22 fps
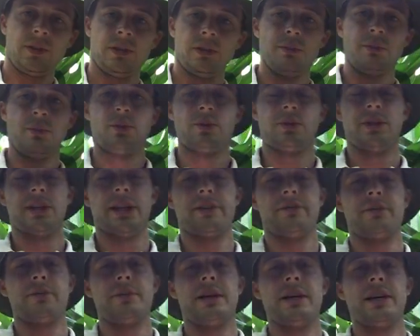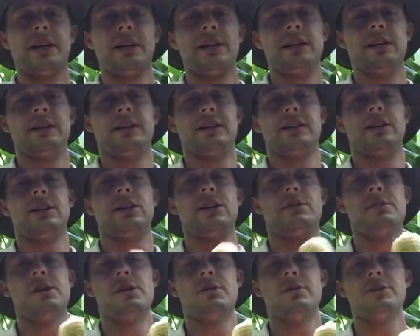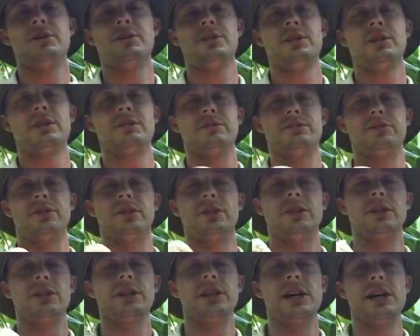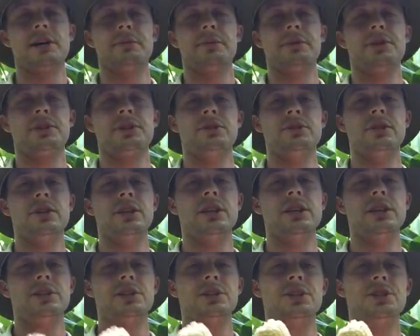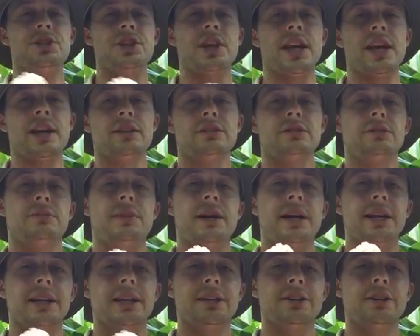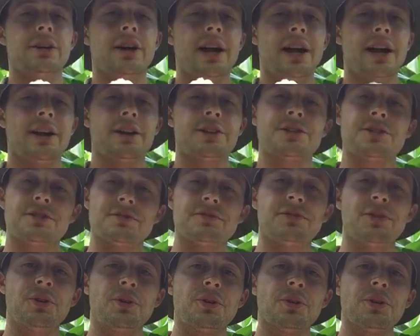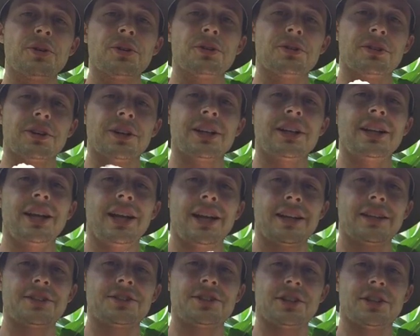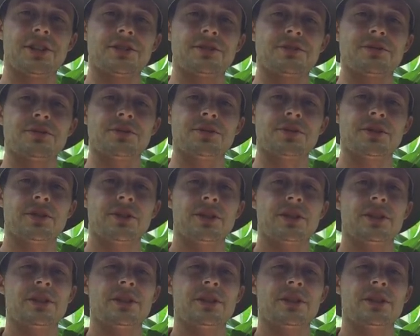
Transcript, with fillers: Good morning, everybody. You know, I'm always looking for a good opportunity to channel my inner Harrison Ford or Indiana Jones.